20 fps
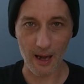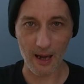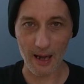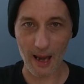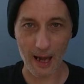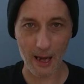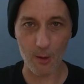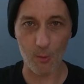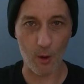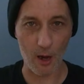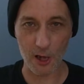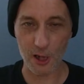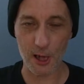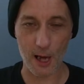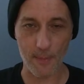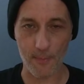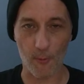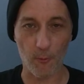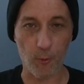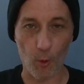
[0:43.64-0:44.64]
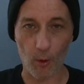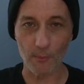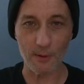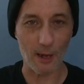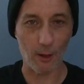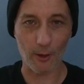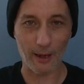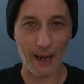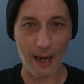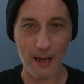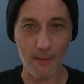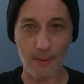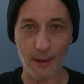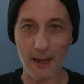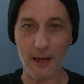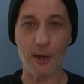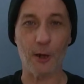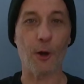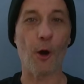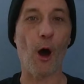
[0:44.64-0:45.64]
in any way, shape, or form, telling anybody
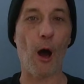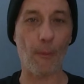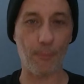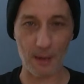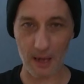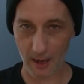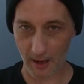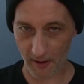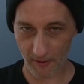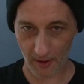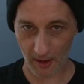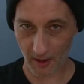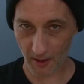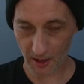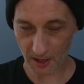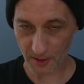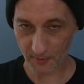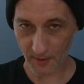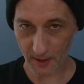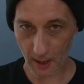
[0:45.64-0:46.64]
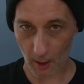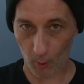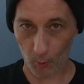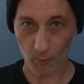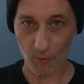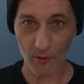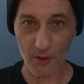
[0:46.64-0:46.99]
to copy anything in this video.